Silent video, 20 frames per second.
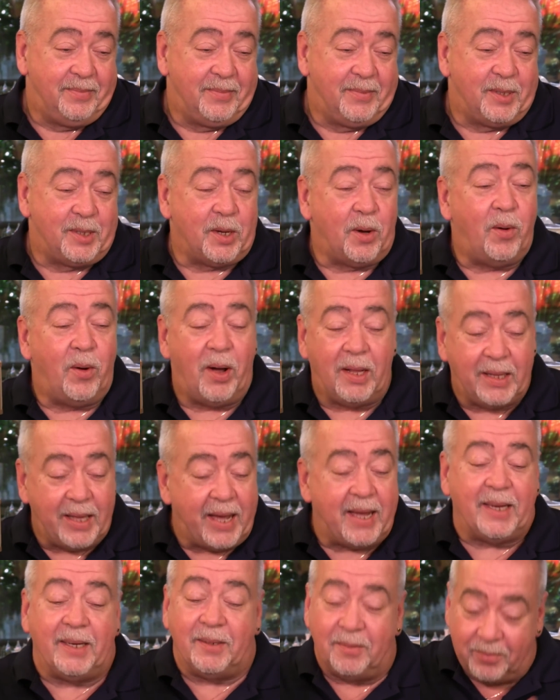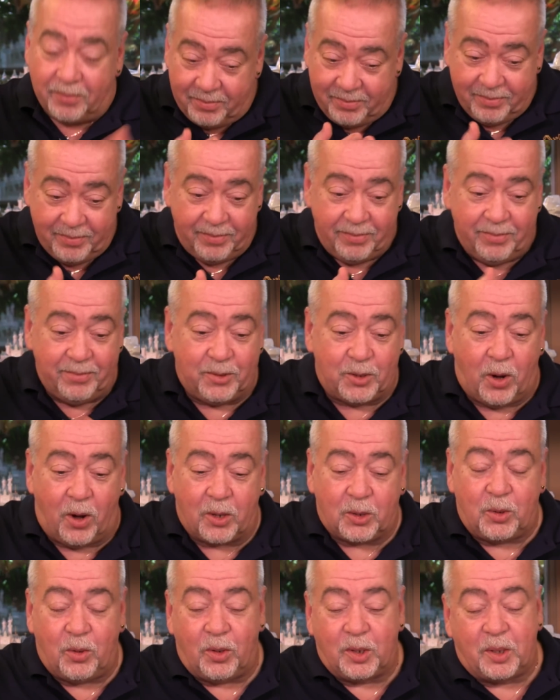So, Elaine,
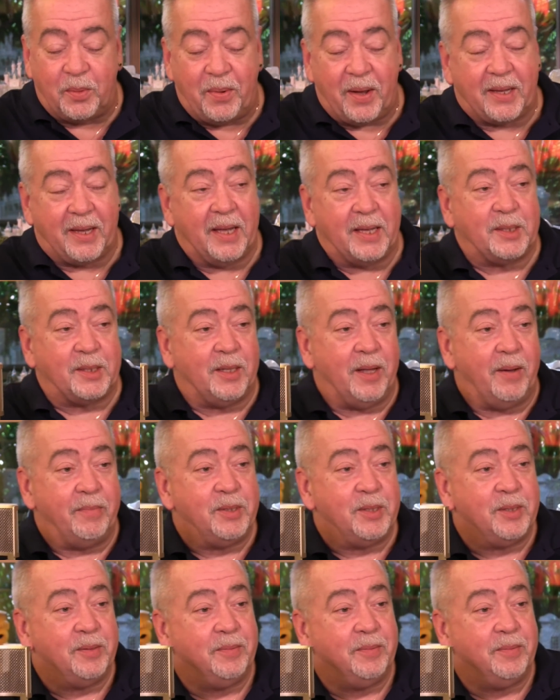talk to us about kids clubs.